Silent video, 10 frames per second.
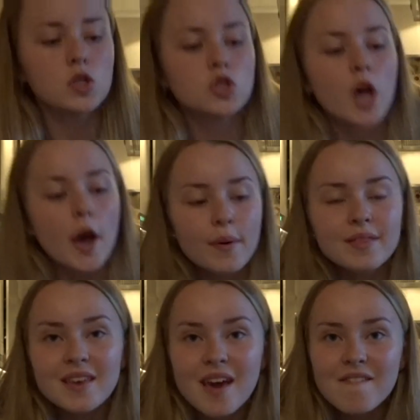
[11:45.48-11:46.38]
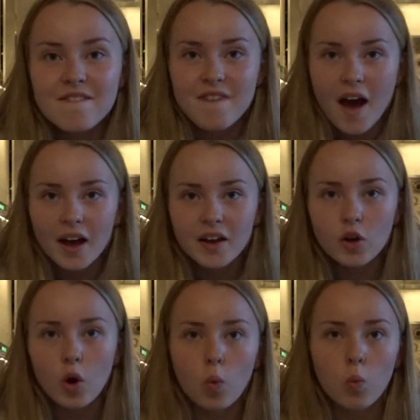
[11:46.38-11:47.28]
So the
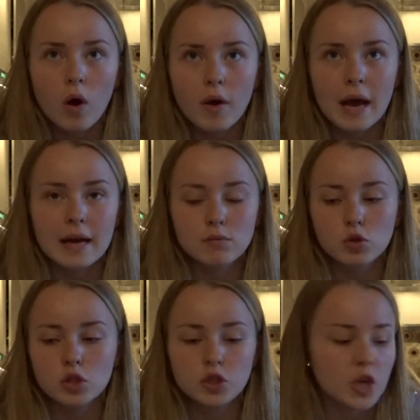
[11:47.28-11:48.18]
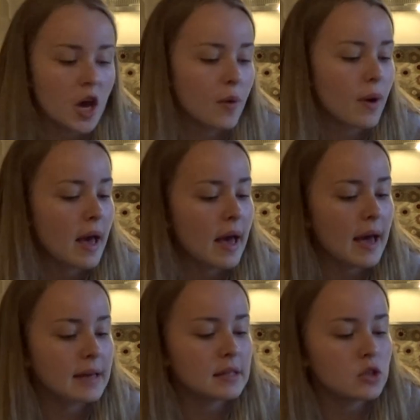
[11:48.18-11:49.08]
final one I'm gonna do
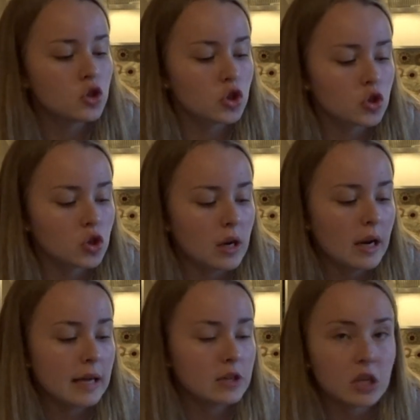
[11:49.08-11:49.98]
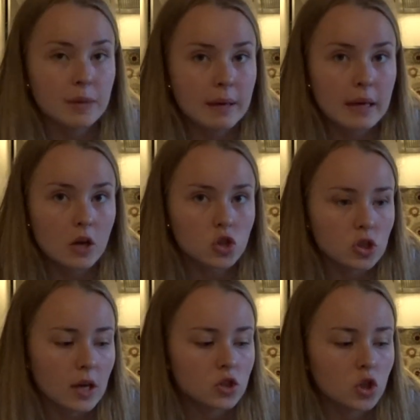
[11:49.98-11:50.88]
is it's just gonna literally be
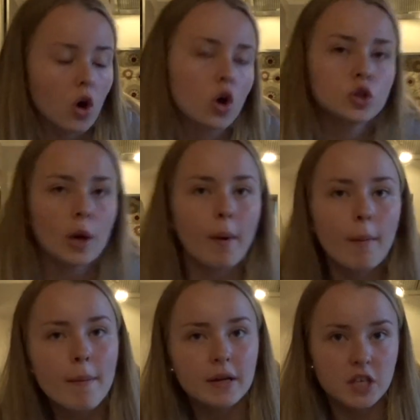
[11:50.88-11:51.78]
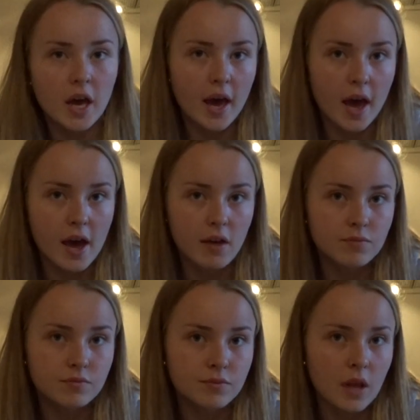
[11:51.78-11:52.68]
just like chocolate. So I'll pop a picture here,
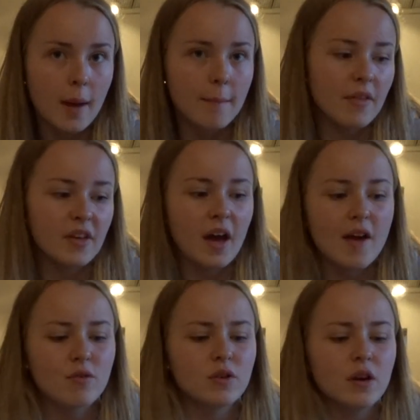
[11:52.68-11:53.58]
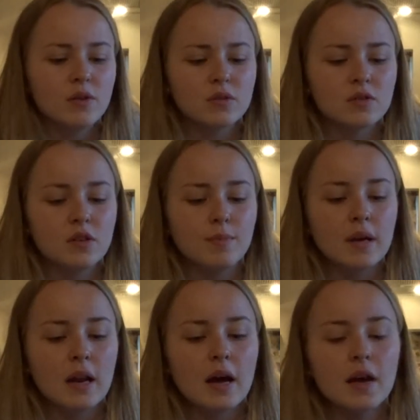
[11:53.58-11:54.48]
but I think everyone knows what it's gonna
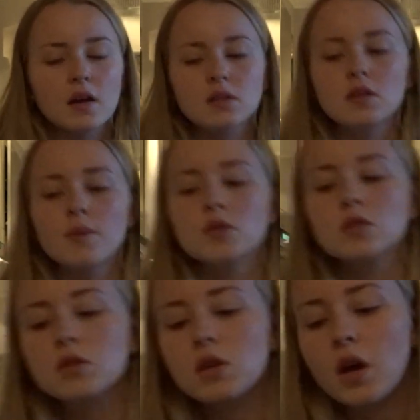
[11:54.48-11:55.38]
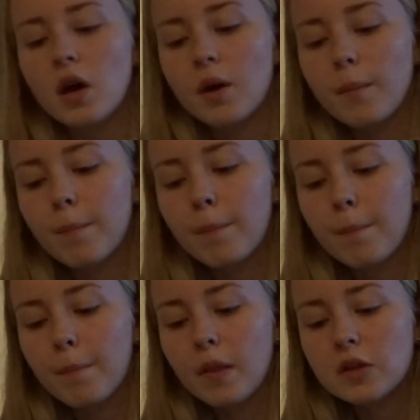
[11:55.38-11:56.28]
be like. So we're just gonna
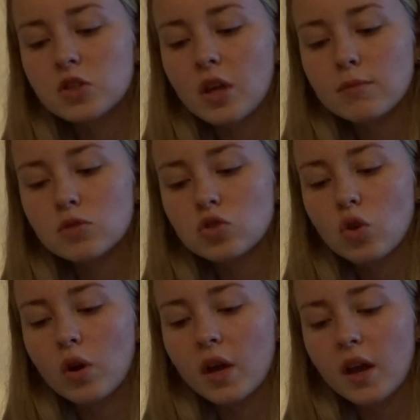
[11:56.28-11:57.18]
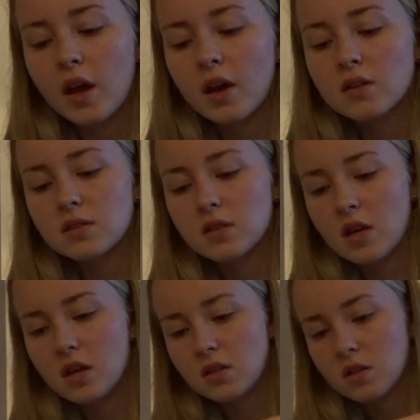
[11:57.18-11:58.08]
literally, I'm just dunking it because it's
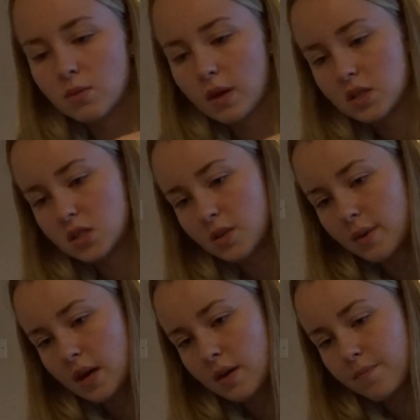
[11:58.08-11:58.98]
the easiest way to do it.